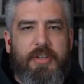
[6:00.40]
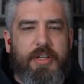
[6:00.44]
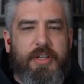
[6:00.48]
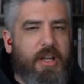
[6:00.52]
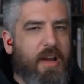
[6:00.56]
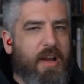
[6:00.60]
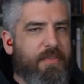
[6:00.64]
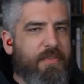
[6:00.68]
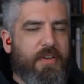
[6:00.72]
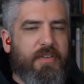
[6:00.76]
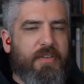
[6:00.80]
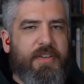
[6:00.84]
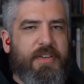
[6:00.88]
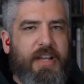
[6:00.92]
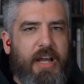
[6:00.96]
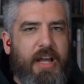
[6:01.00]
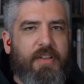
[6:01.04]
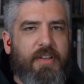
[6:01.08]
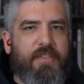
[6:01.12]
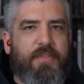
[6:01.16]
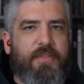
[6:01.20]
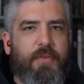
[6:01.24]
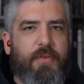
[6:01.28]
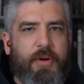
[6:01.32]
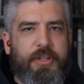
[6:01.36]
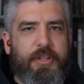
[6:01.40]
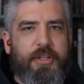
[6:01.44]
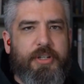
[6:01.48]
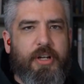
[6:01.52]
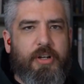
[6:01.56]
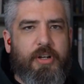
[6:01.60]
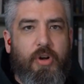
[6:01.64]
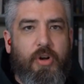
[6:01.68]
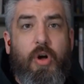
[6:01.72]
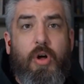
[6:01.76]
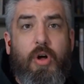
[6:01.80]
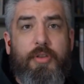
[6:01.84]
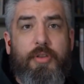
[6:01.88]
the governor of California
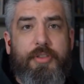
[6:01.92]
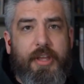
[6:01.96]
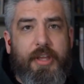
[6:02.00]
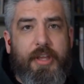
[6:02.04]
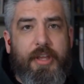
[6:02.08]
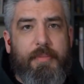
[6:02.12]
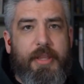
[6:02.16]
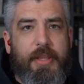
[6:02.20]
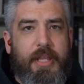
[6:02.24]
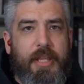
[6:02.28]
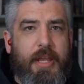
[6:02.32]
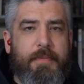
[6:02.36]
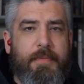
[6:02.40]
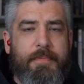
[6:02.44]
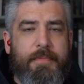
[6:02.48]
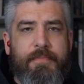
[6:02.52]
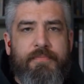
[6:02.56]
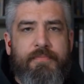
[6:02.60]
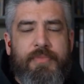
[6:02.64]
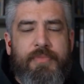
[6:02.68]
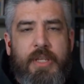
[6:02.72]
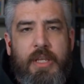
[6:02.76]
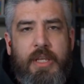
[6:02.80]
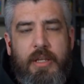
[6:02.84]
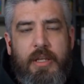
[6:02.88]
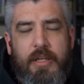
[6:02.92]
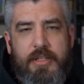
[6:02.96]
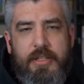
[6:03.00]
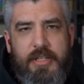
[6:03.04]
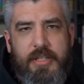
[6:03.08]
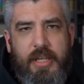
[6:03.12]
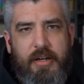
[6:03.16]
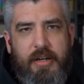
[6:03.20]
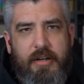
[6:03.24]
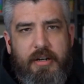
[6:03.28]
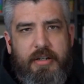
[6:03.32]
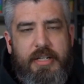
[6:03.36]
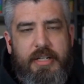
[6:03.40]
called them and then
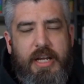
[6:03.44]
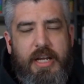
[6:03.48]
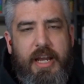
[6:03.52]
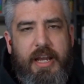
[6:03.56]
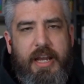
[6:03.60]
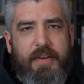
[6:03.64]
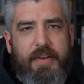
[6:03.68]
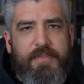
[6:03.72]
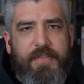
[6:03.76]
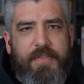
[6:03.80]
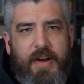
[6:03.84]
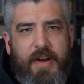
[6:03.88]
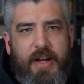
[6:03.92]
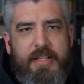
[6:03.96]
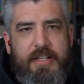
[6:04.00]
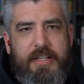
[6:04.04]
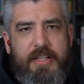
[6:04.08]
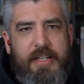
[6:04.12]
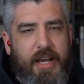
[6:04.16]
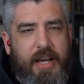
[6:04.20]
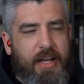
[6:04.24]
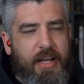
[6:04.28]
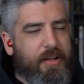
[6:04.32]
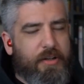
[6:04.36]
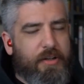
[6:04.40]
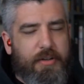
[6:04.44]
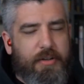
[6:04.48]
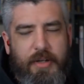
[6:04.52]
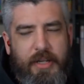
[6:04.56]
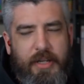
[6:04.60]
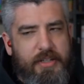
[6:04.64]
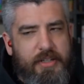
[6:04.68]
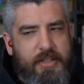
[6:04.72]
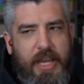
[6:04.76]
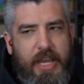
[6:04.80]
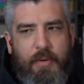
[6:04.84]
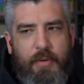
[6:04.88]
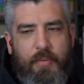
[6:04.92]
Senator Dianne Feinstein, who
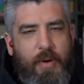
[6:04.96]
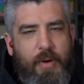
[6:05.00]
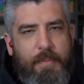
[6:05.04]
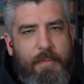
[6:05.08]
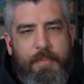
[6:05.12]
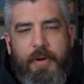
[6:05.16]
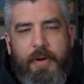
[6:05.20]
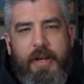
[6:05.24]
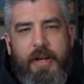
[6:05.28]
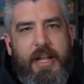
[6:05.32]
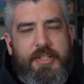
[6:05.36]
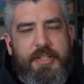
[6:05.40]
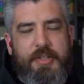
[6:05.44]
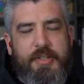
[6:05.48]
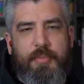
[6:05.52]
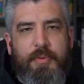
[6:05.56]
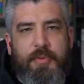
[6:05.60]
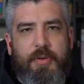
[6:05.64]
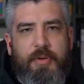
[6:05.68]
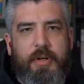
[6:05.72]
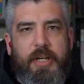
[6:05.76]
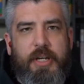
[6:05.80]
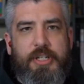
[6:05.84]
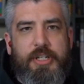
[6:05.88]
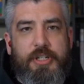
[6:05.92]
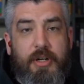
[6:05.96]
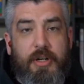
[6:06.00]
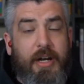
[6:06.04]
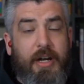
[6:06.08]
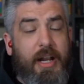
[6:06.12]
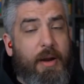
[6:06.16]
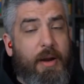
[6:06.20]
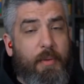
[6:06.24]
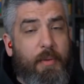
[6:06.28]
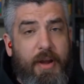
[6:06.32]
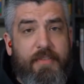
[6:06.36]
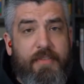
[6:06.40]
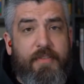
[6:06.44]
is a reprehensible creature.
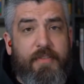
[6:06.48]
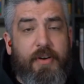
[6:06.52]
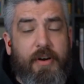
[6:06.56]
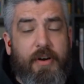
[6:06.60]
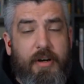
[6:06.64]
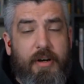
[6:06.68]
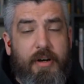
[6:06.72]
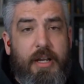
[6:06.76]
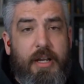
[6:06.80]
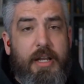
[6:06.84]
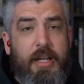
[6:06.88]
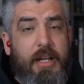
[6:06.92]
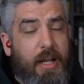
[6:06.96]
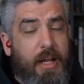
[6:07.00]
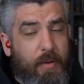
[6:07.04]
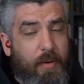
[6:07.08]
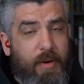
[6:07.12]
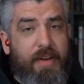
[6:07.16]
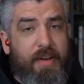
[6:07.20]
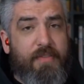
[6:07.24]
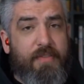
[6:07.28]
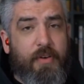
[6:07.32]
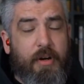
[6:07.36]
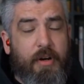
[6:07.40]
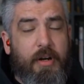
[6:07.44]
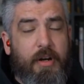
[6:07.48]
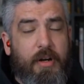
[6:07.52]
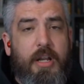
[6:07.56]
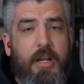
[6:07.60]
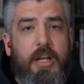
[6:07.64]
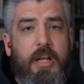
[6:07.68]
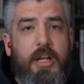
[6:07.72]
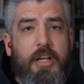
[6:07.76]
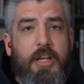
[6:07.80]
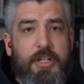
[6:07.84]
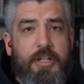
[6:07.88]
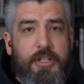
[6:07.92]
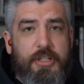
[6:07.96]
However, however,
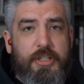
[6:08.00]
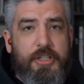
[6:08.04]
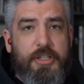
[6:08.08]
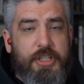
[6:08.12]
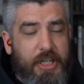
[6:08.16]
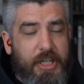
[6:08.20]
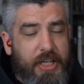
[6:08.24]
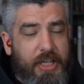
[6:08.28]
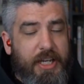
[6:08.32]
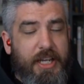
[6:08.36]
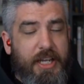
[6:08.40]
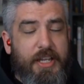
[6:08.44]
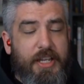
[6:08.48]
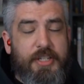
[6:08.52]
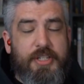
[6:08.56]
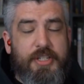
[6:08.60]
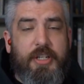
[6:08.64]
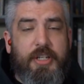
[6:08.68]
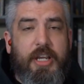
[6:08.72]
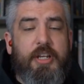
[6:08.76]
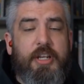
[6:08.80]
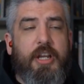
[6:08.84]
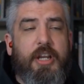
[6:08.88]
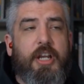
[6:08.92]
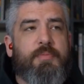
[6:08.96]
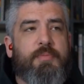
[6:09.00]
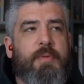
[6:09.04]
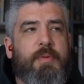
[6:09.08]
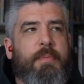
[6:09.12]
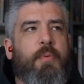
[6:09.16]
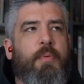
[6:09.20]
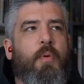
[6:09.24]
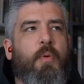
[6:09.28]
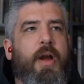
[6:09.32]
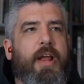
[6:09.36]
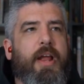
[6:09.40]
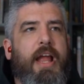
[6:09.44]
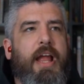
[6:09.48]
she is. Here, here's my
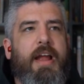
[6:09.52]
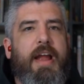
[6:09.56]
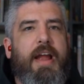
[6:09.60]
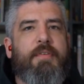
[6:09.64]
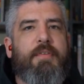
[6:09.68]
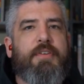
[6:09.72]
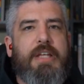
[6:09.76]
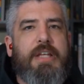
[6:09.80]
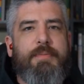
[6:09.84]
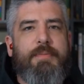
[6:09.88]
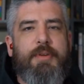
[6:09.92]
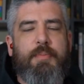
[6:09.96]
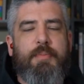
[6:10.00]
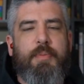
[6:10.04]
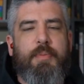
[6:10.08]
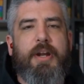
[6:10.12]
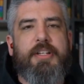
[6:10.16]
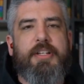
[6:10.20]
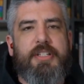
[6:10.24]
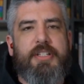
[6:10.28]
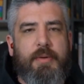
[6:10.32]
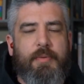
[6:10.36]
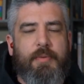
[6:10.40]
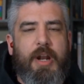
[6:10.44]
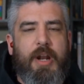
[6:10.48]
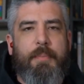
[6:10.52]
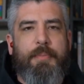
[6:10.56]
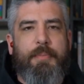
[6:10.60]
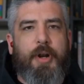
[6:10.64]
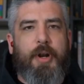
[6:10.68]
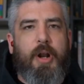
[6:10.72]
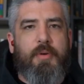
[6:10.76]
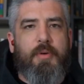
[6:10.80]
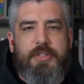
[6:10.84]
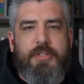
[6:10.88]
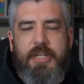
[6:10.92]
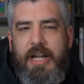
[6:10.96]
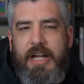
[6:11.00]
point. Every time you bring someone up,
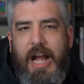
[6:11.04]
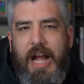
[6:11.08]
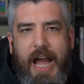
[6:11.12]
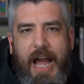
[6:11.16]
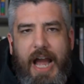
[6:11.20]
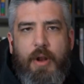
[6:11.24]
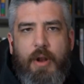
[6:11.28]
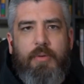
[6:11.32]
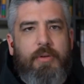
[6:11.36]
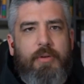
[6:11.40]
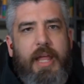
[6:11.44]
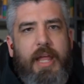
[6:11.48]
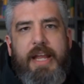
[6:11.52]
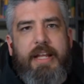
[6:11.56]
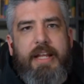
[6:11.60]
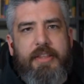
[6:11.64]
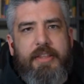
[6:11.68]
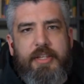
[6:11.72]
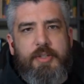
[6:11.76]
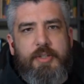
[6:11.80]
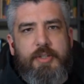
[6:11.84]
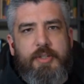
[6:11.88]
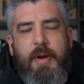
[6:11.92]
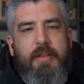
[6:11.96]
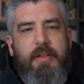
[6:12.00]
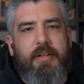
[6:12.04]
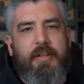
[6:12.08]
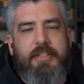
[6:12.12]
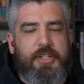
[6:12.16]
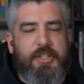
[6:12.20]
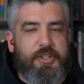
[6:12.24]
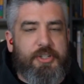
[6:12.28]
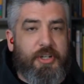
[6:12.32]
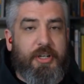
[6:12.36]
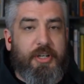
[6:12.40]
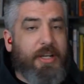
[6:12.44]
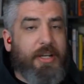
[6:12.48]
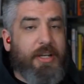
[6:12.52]
they're always like, "I don't like this
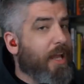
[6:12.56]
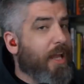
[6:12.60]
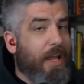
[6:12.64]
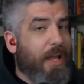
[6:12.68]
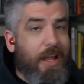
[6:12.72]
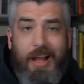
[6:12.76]
politician.